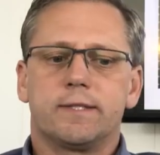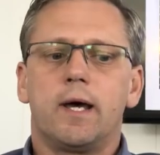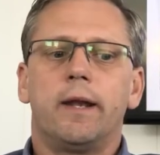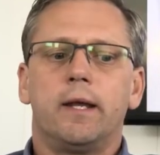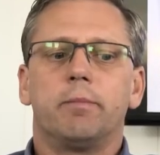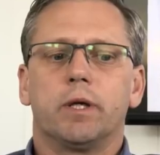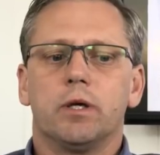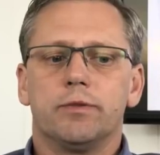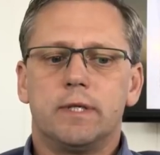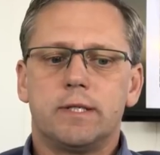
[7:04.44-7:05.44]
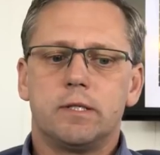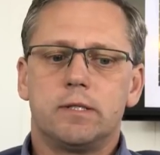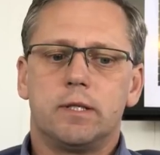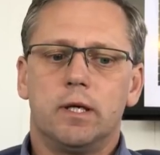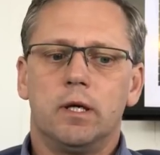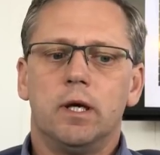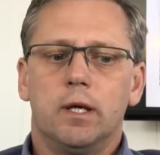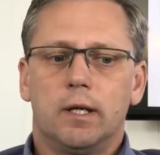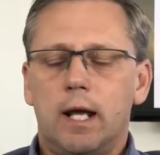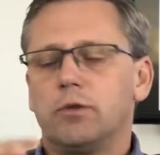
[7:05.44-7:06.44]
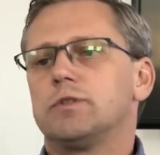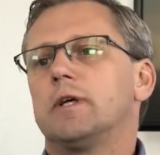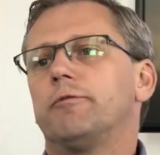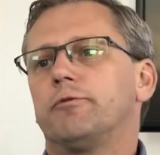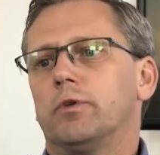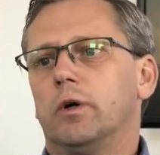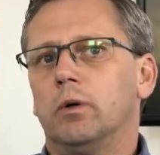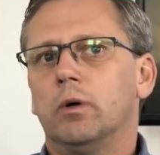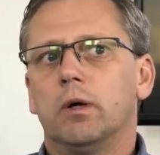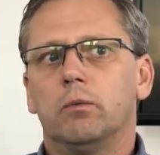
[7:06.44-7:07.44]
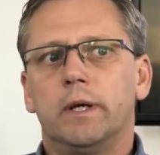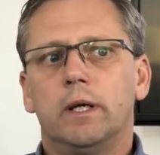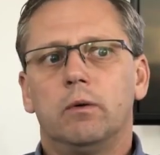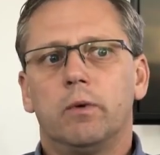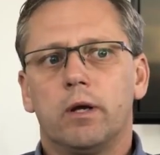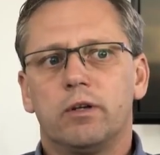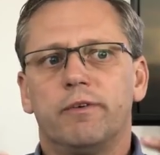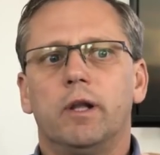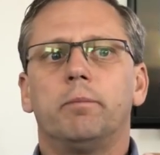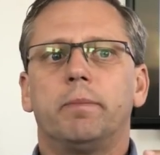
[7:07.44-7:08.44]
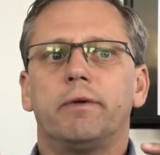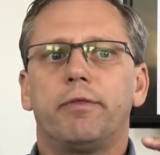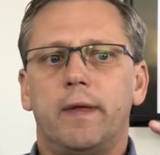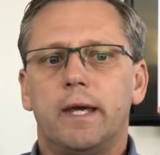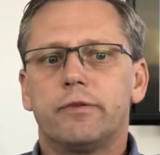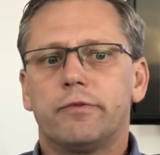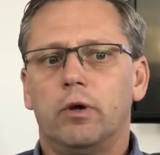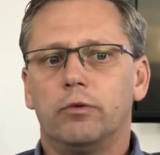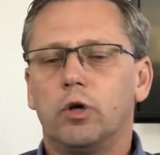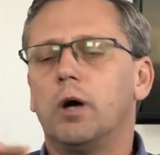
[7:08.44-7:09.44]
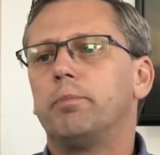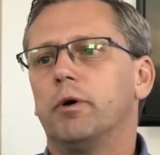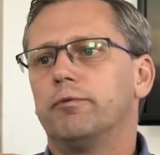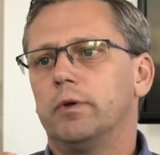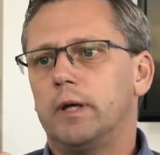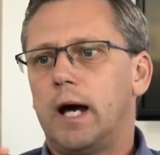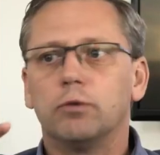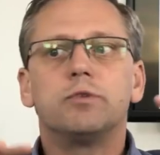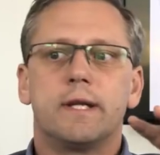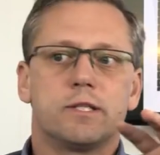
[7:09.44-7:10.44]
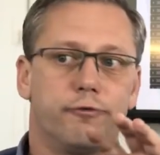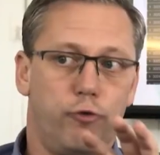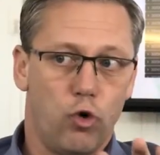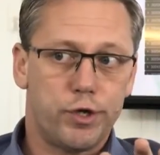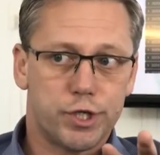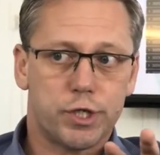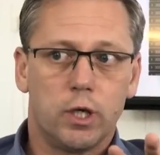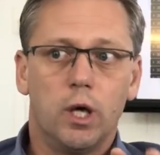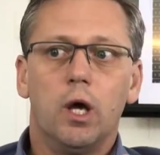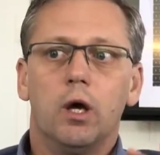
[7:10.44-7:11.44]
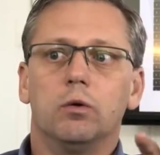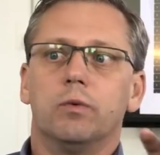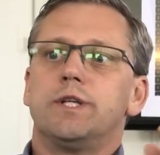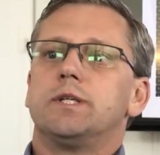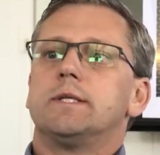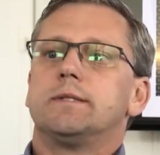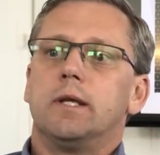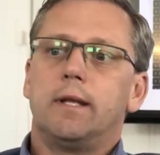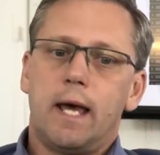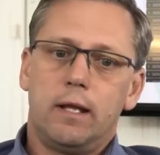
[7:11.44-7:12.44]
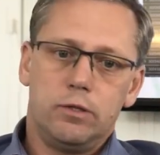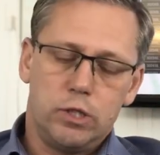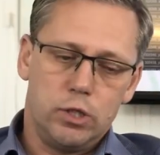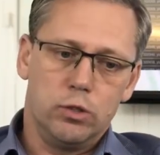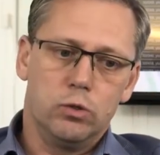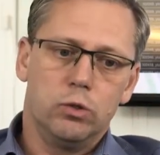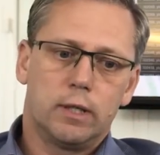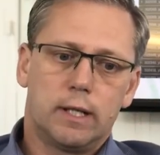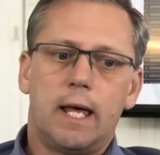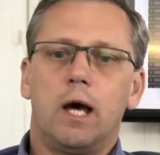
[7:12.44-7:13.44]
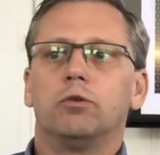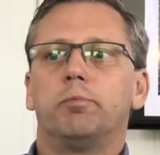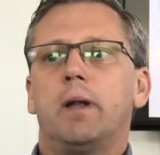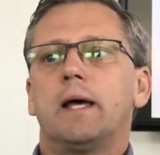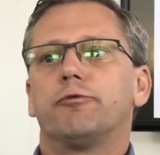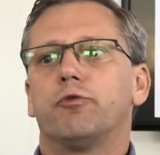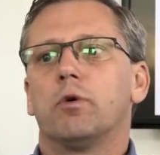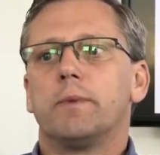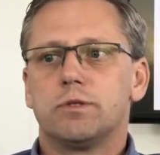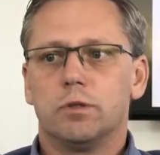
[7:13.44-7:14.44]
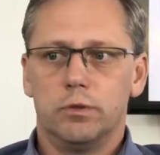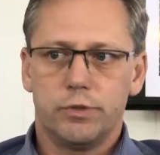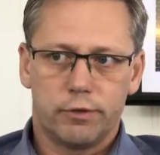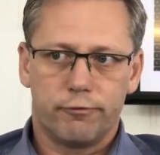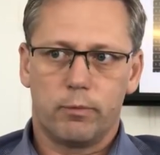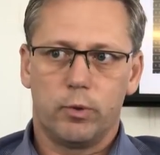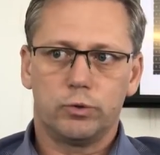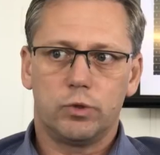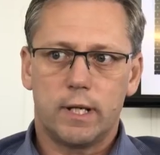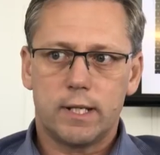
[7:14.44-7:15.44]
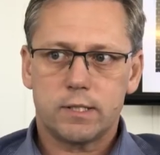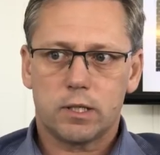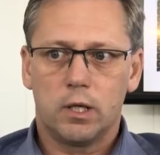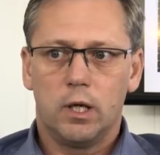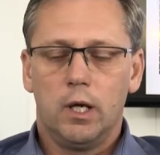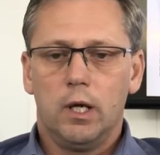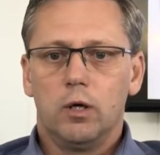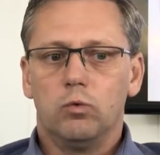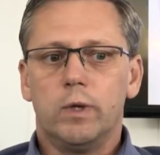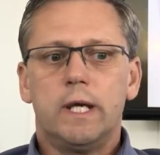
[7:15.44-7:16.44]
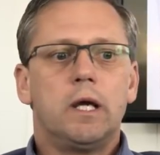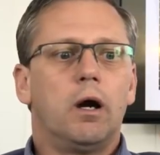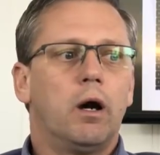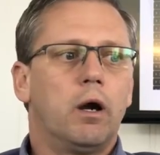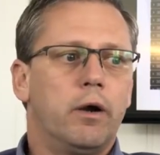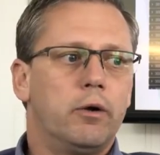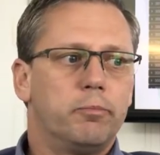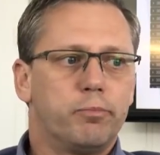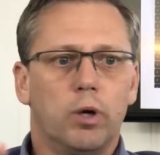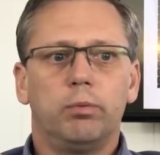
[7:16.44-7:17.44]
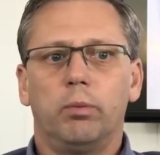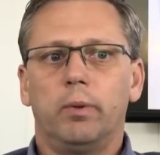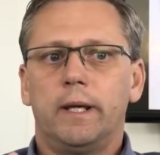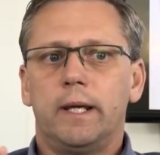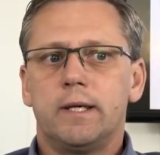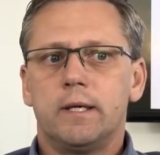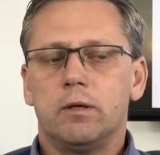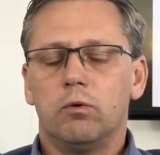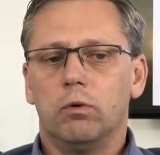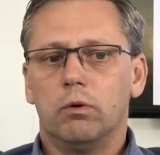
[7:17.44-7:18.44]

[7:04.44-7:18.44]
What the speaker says: exciting, because this is the cloud stuff. So we are developing things on top of Autodesk Forge, which is the new cloud platform and solution from Autodesk. We are probably